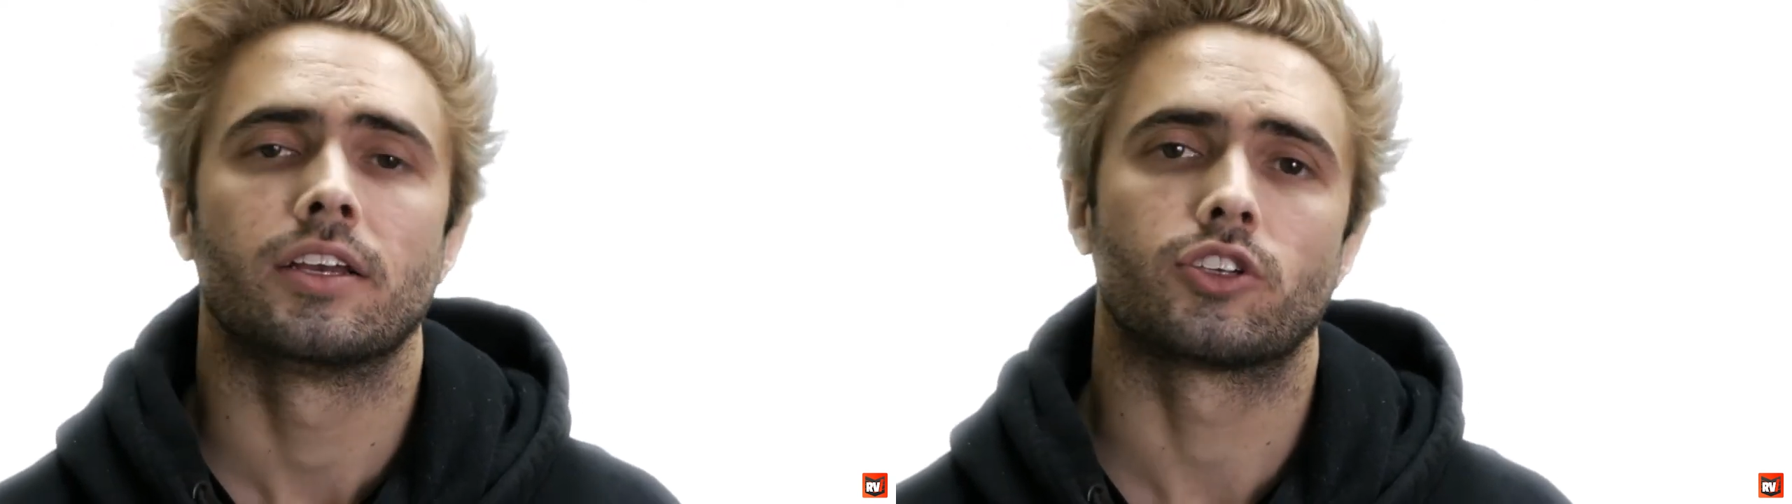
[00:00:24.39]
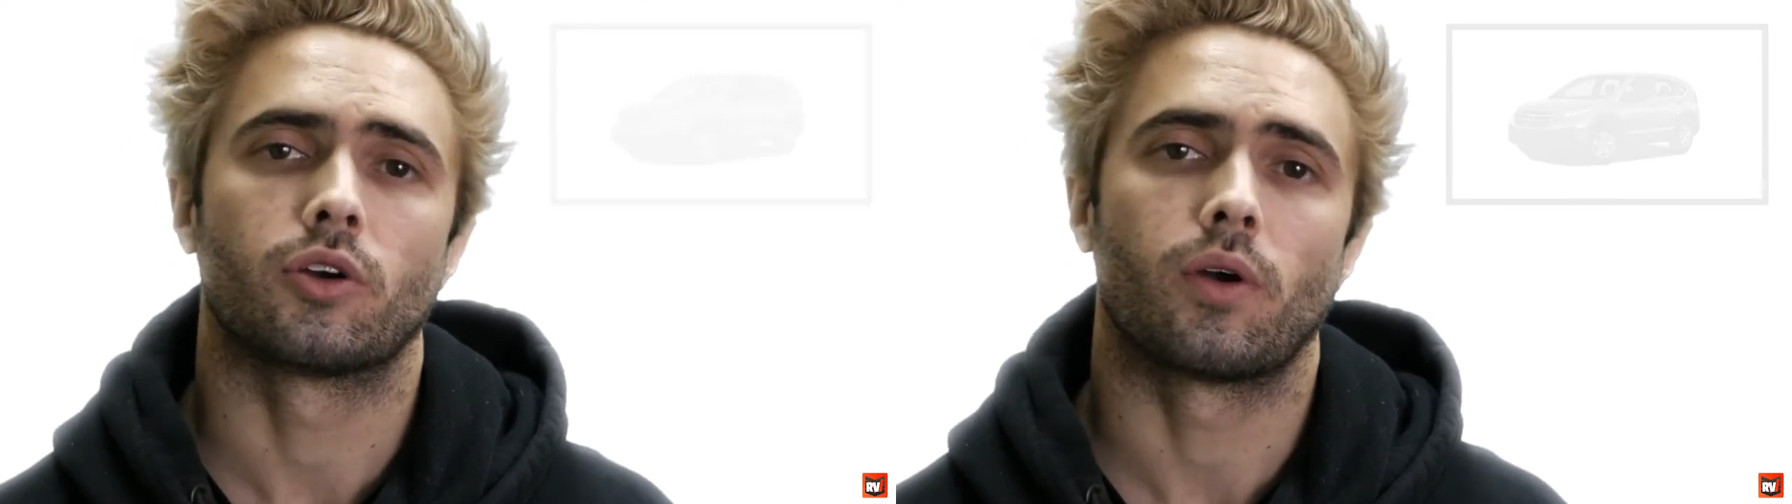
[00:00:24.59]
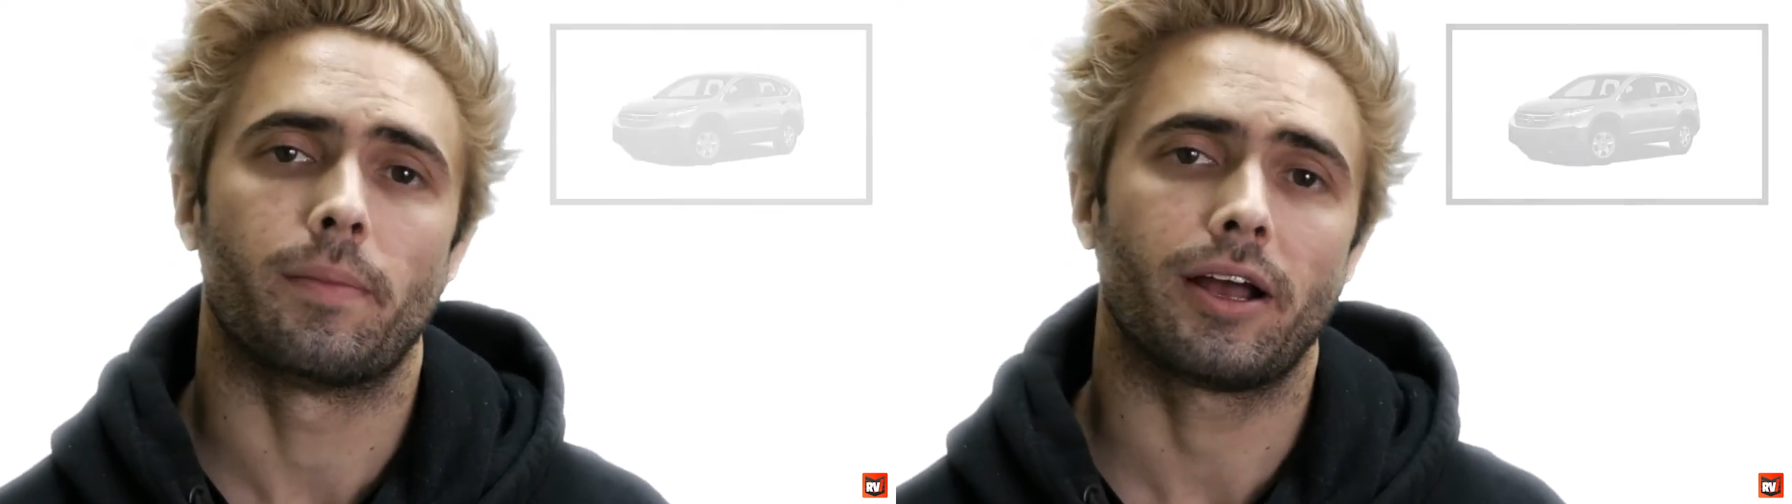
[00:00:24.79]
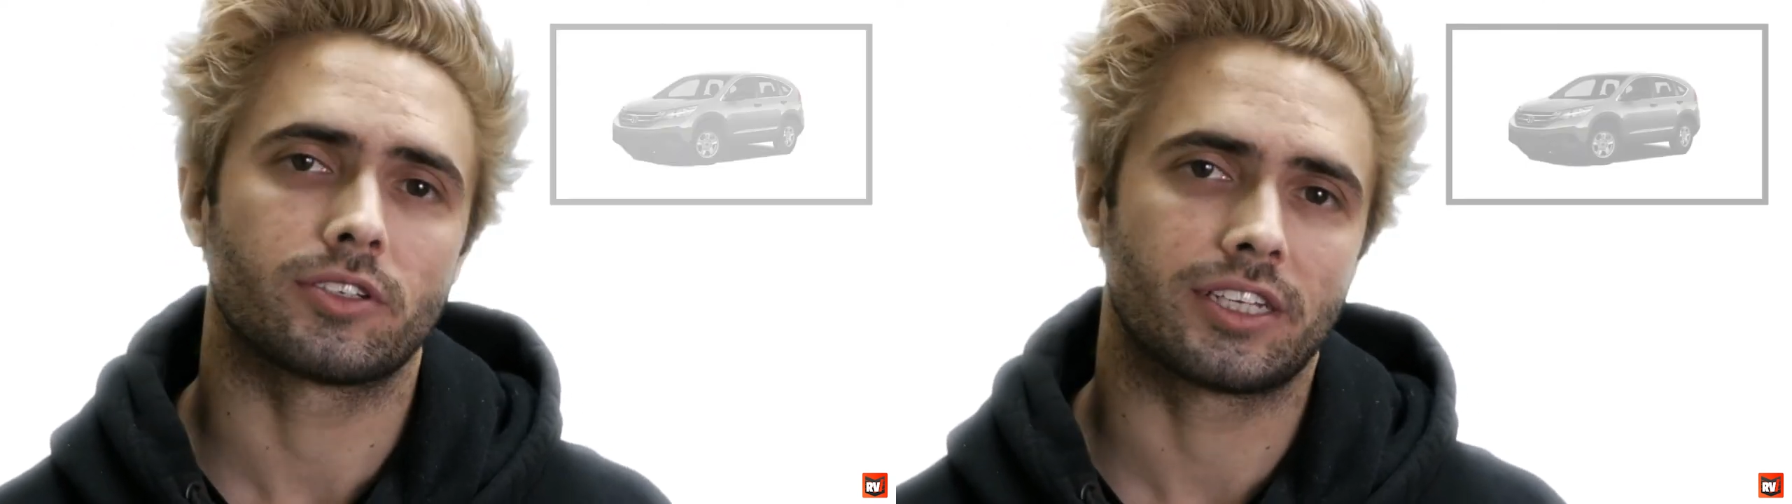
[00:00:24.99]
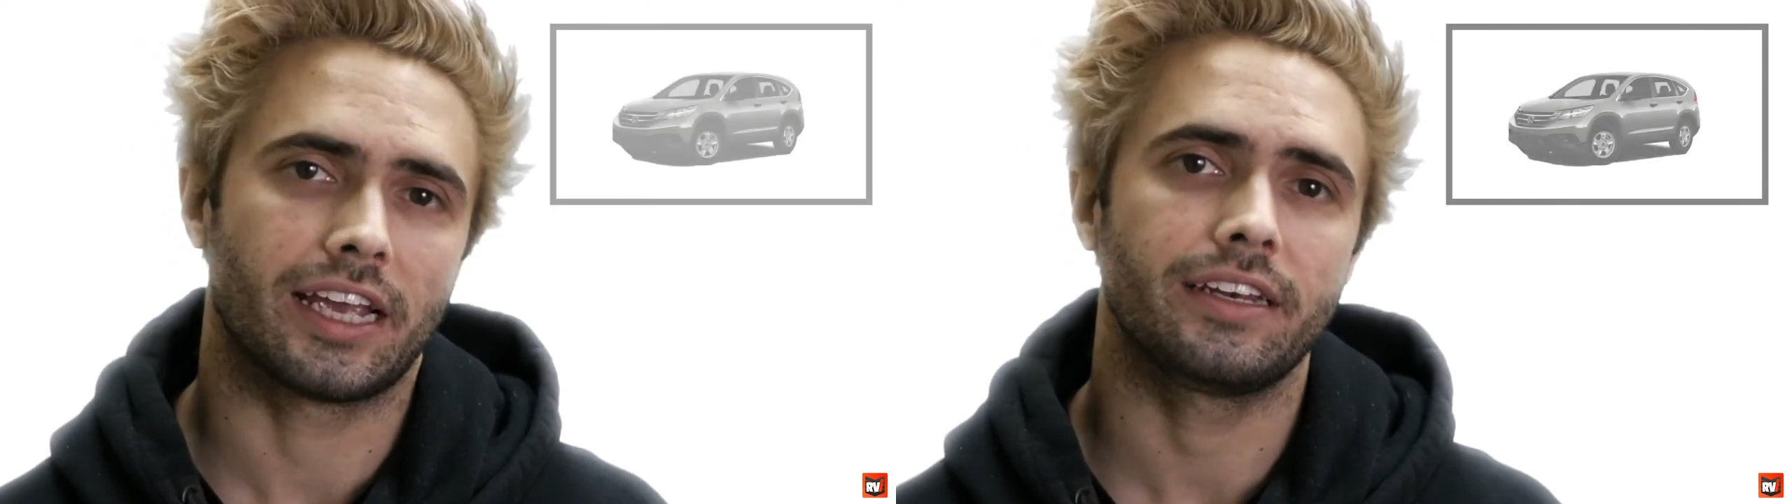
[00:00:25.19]
So
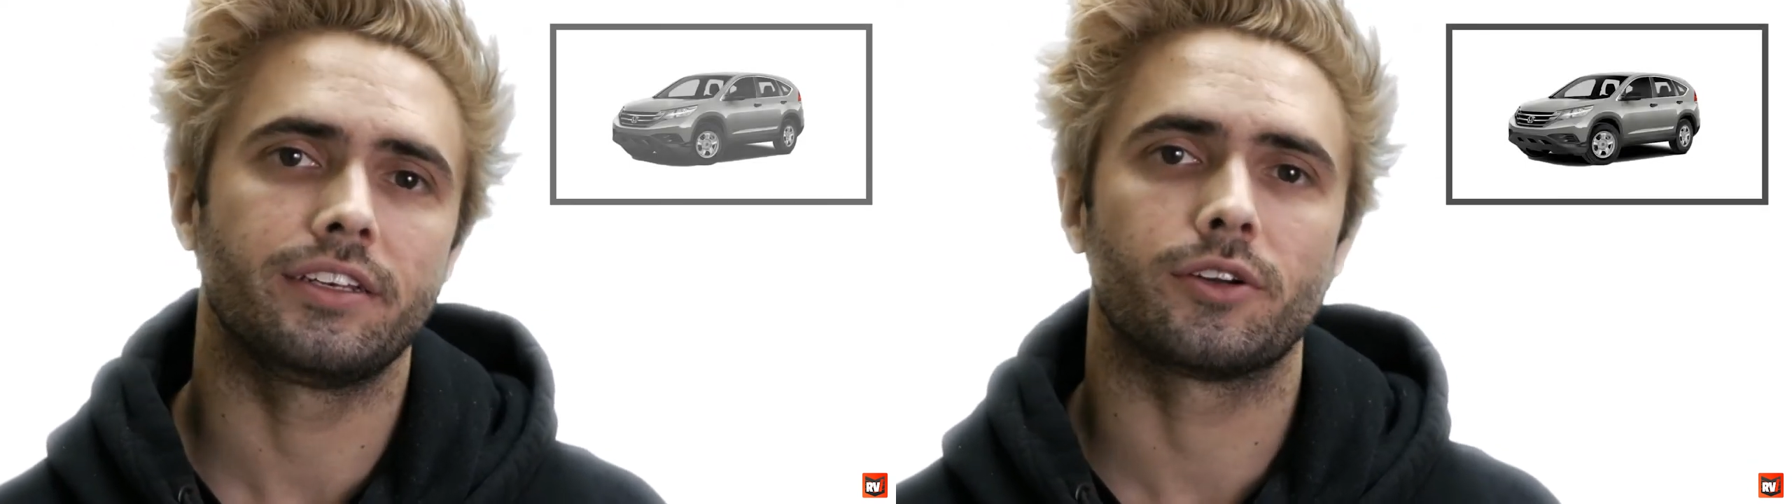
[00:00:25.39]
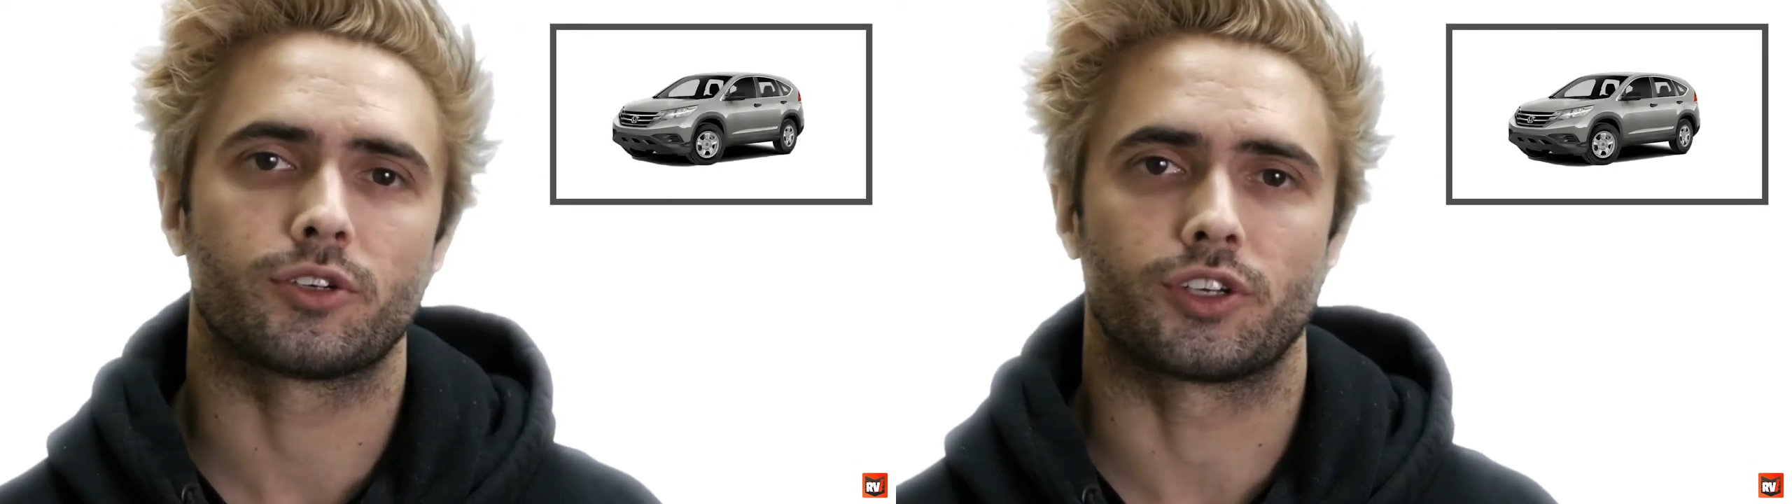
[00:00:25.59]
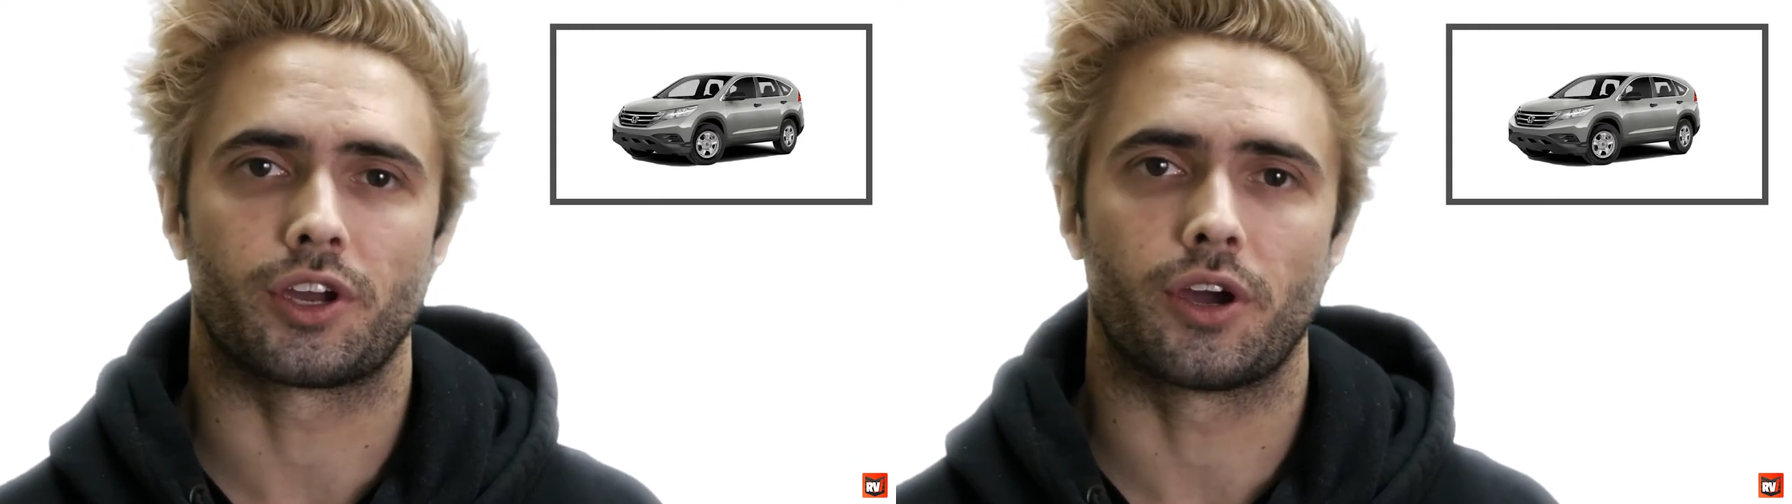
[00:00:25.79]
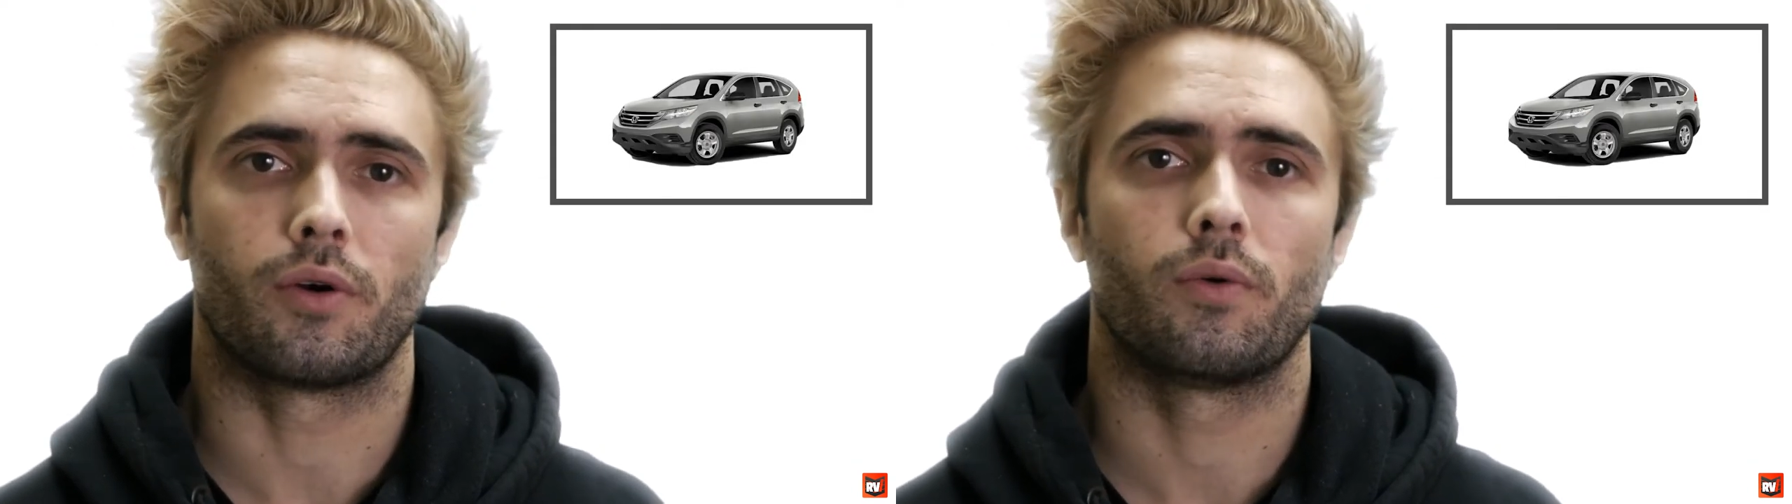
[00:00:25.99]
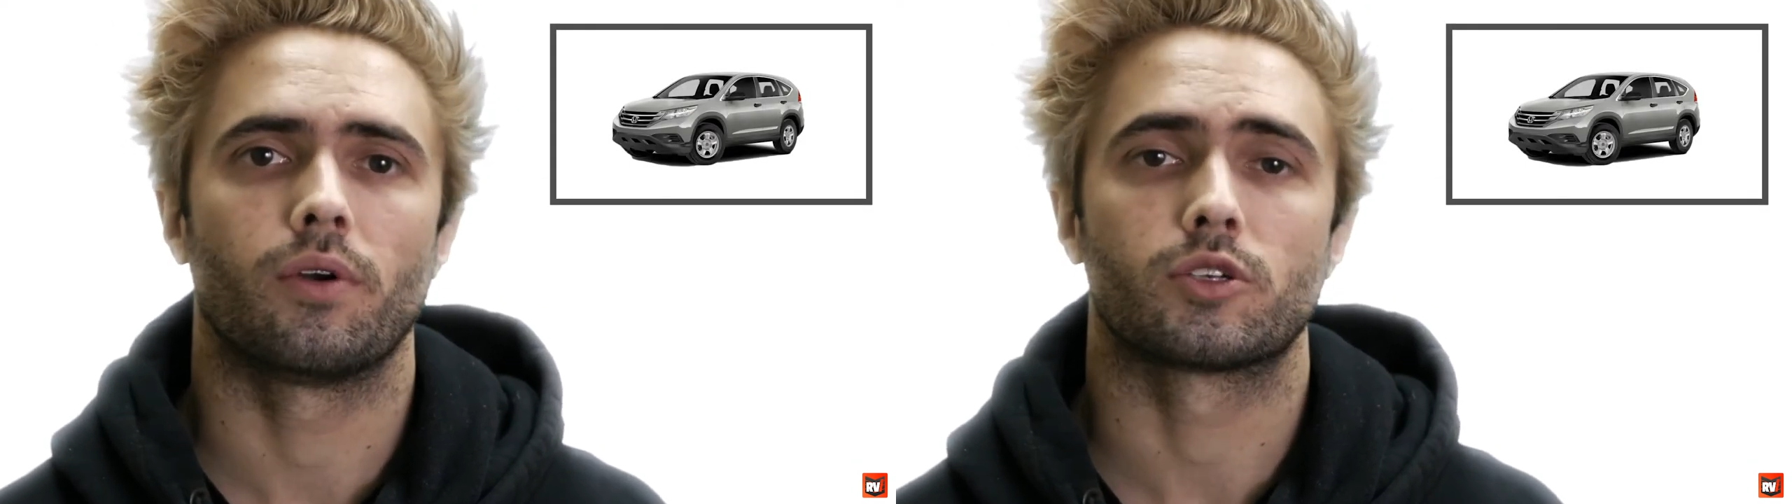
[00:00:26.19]
about 10 years ago,